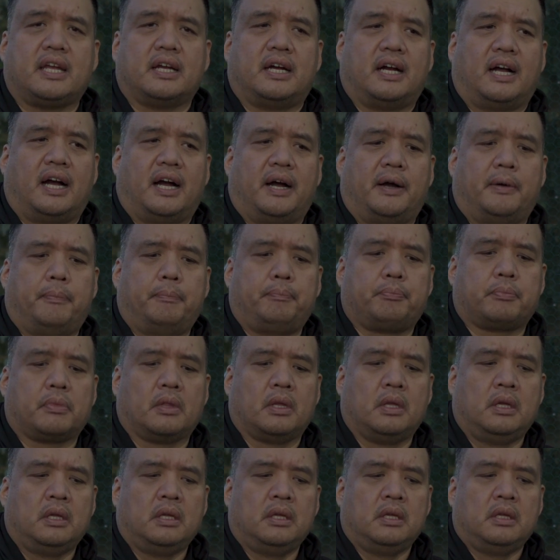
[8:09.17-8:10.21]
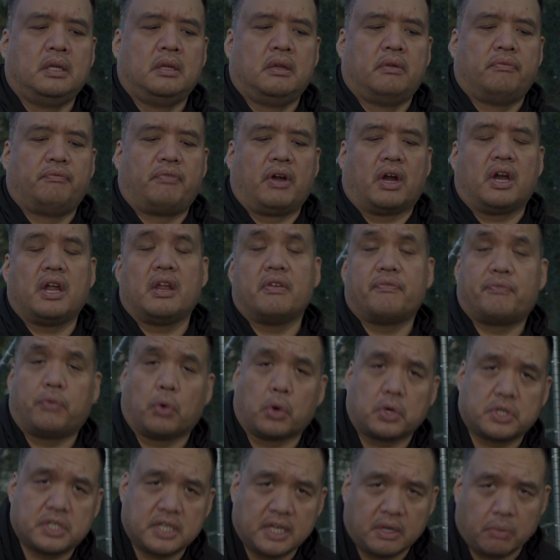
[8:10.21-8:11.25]
Very
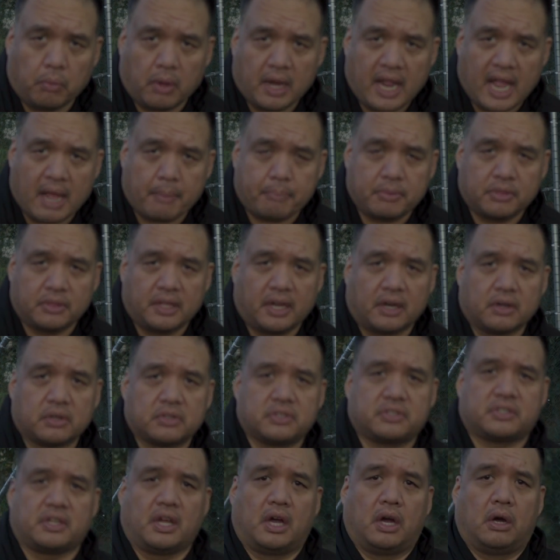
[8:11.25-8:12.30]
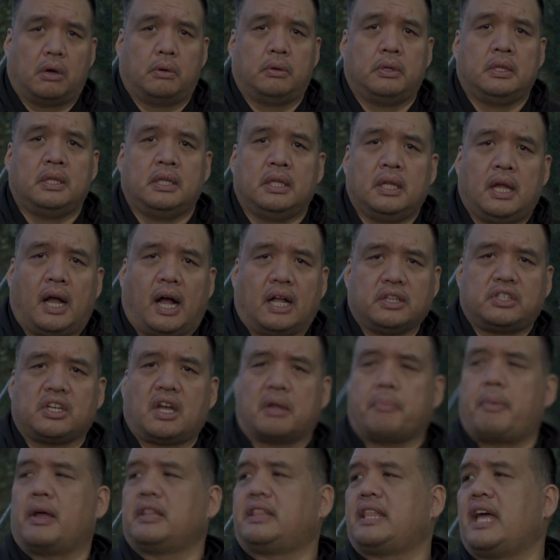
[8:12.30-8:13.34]
unfortunate what happened there. So I'll talk
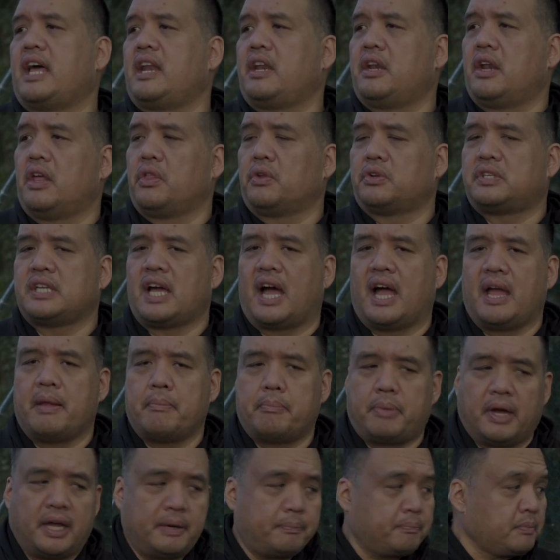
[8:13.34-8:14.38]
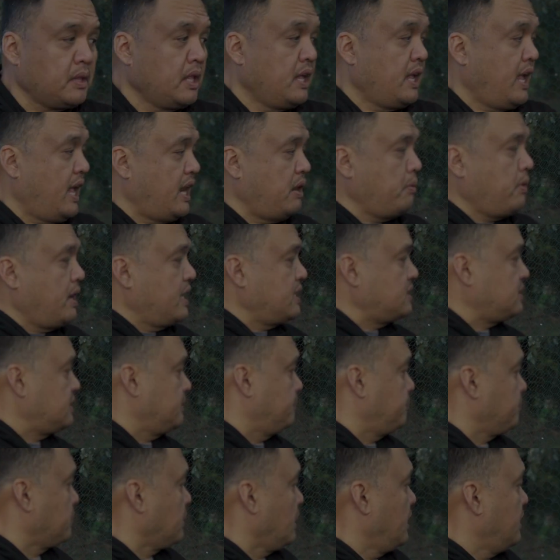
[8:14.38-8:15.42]
about that another time. But anyways,
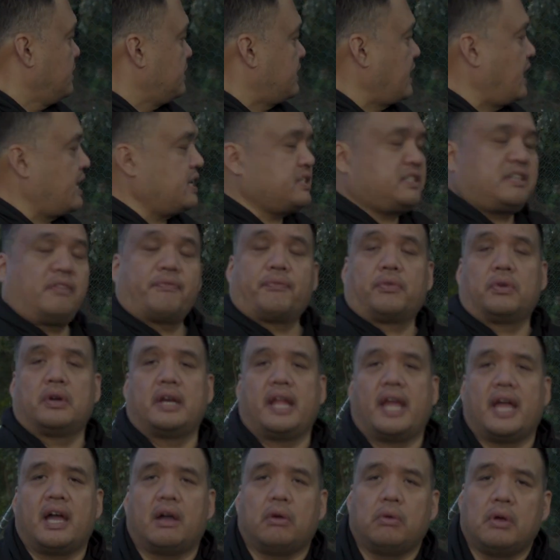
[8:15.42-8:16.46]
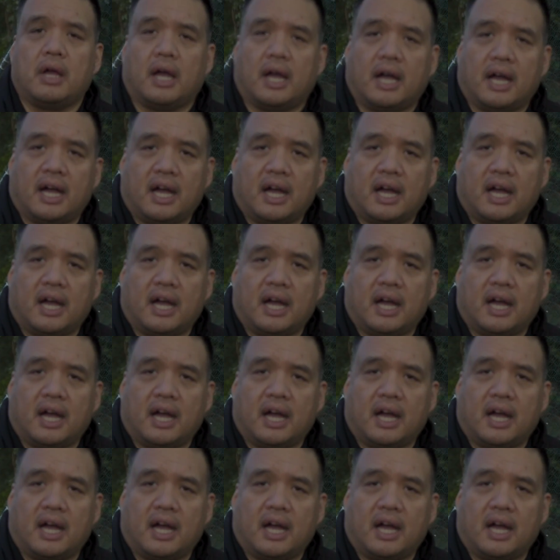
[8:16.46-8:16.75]
that is it for now.